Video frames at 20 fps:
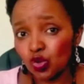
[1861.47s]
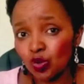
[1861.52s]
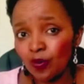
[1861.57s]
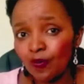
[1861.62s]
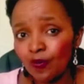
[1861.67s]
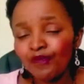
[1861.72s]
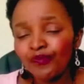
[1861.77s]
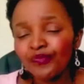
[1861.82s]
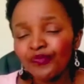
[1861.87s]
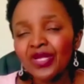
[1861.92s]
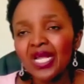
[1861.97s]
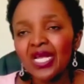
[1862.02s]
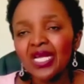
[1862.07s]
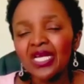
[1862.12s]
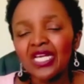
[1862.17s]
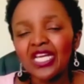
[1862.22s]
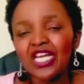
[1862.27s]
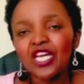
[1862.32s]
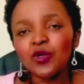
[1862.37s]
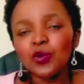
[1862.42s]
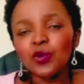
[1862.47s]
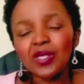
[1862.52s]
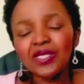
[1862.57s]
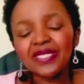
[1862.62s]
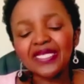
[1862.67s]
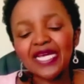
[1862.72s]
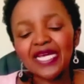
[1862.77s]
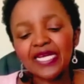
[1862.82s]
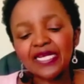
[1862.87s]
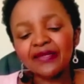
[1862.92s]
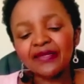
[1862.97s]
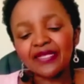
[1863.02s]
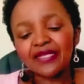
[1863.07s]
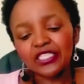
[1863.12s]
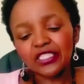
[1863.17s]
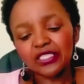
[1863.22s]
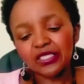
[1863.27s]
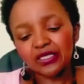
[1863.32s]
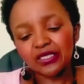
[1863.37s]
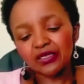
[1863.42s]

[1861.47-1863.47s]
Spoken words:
do. And when they are in that